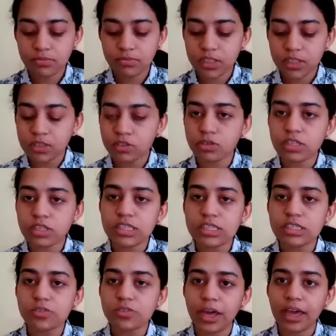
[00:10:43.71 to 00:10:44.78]
So this is
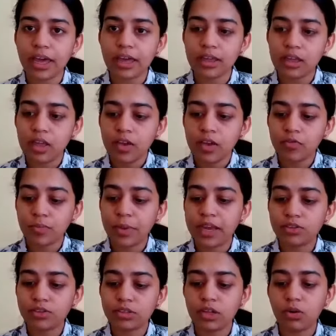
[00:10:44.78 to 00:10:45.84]
where we make sure
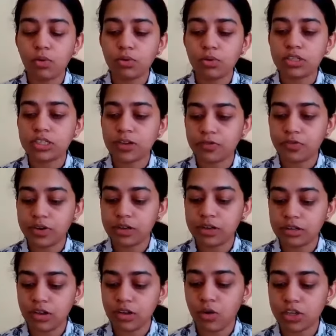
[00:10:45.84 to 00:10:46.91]
that all the different
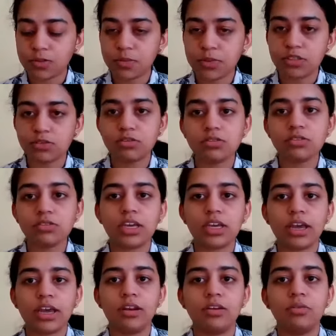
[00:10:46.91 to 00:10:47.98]
hospitals
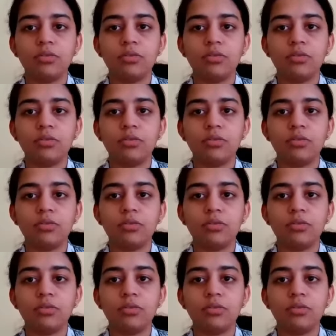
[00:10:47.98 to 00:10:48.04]
and